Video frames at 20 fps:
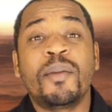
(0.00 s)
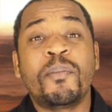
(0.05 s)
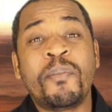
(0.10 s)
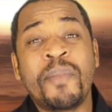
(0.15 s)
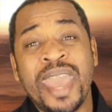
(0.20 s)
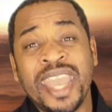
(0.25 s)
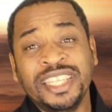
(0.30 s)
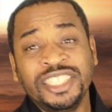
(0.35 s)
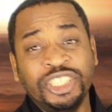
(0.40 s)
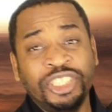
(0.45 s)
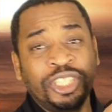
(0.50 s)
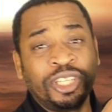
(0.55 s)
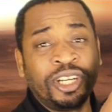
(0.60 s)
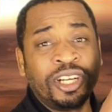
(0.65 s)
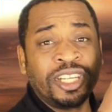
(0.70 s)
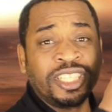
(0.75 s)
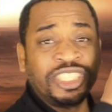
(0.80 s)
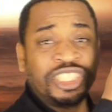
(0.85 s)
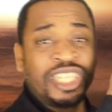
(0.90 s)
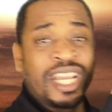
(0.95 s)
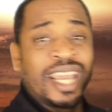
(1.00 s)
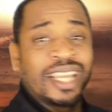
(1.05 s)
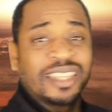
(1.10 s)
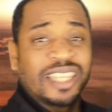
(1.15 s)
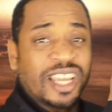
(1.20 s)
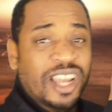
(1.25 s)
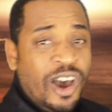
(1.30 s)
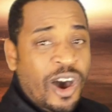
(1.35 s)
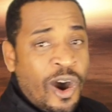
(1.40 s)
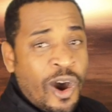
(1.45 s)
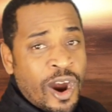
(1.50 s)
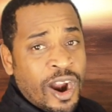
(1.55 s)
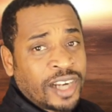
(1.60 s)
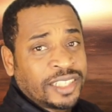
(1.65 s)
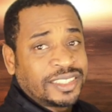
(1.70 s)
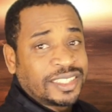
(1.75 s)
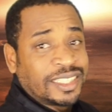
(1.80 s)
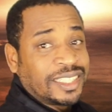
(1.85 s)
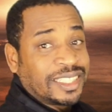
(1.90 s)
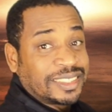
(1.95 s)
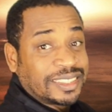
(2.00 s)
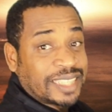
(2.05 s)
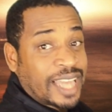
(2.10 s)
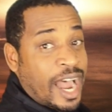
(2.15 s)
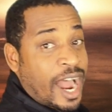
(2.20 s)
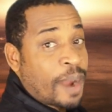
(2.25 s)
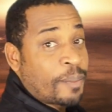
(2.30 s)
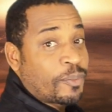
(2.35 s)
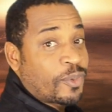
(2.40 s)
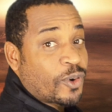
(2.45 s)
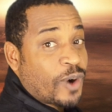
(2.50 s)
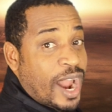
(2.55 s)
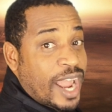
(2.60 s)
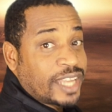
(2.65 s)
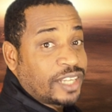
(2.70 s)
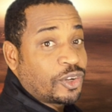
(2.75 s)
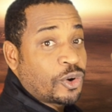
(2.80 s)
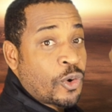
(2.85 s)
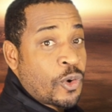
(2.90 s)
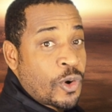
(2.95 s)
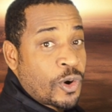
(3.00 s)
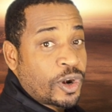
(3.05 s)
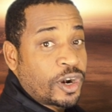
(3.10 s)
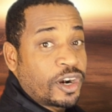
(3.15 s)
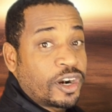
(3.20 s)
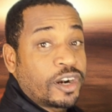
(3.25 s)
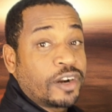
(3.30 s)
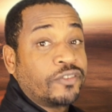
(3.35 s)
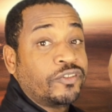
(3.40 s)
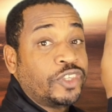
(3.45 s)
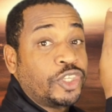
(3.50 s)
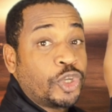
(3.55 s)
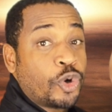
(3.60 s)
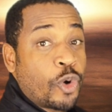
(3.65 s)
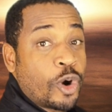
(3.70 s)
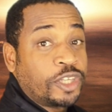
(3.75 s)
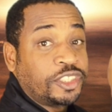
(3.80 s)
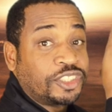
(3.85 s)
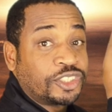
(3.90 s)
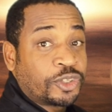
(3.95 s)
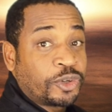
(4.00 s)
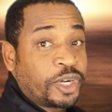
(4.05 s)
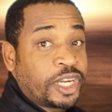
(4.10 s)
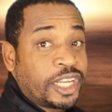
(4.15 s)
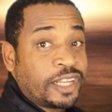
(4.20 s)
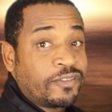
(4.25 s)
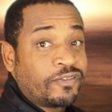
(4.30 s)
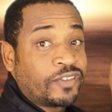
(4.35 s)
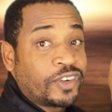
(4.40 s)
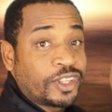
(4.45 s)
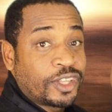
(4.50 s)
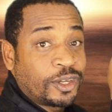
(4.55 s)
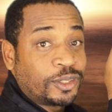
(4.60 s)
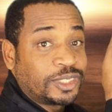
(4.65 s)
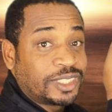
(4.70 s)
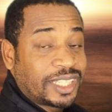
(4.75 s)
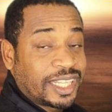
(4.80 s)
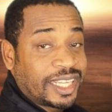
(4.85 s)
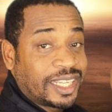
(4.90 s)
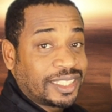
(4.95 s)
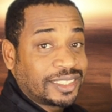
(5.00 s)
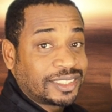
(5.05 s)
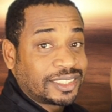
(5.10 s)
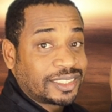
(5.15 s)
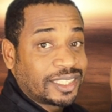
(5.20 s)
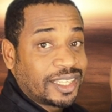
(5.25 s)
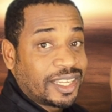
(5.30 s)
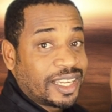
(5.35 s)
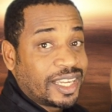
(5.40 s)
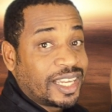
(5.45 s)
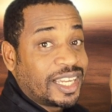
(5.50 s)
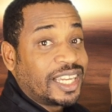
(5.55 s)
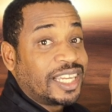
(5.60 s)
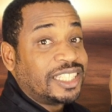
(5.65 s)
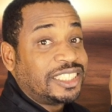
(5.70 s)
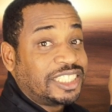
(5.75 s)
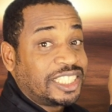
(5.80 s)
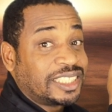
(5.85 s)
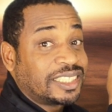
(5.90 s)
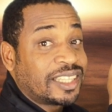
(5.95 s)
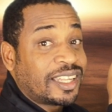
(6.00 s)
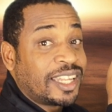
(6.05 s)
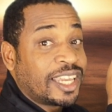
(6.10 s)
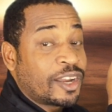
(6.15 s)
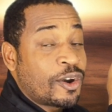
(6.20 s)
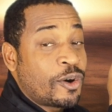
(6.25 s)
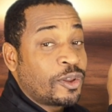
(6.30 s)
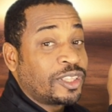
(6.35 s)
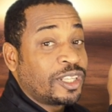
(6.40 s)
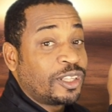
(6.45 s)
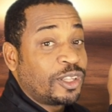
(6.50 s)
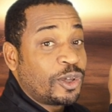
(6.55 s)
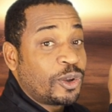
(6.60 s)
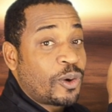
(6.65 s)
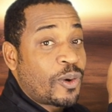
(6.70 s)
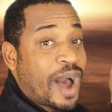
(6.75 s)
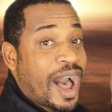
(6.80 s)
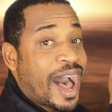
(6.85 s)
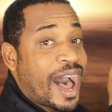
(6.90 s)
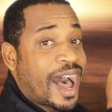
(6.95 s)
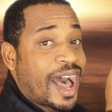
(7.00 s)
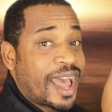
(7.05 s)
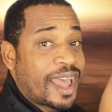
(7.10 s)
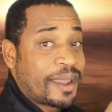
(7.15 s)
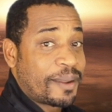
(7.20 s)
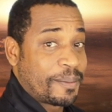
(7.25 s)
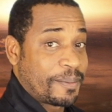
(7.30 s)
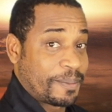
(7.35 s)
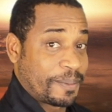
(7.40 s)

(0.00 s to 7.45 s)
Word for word: Make sure to check the cards in the top right corner of your screen for those links. Just click on the little eye.